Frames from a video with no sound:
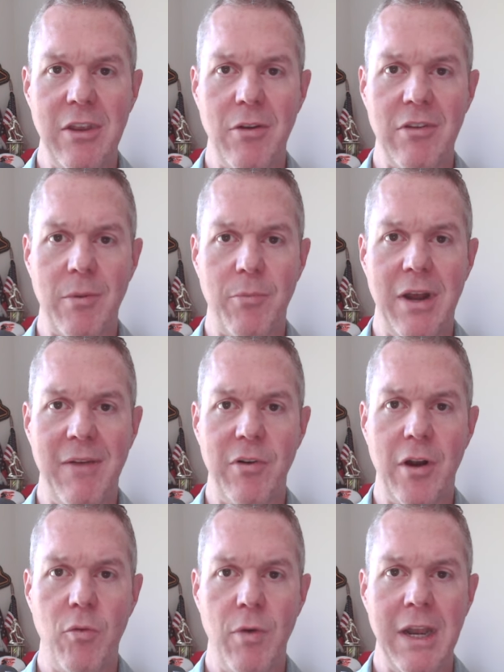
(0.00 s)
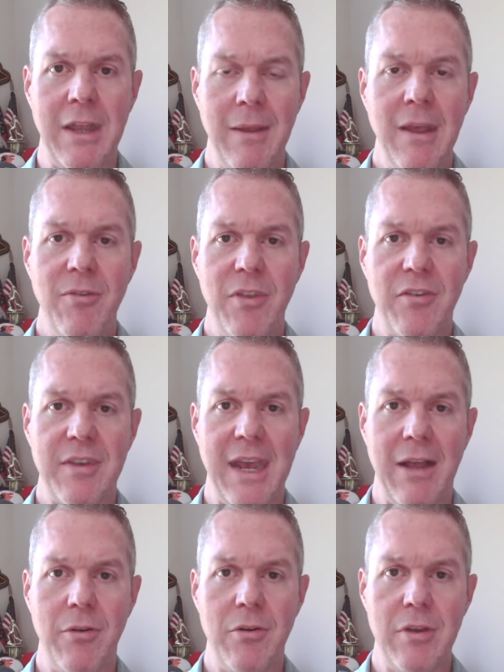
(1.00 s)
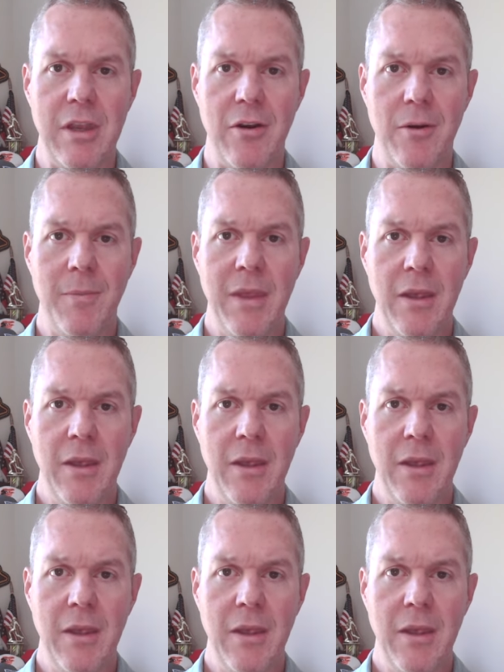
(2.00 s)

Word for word: units of profit already this calendar year.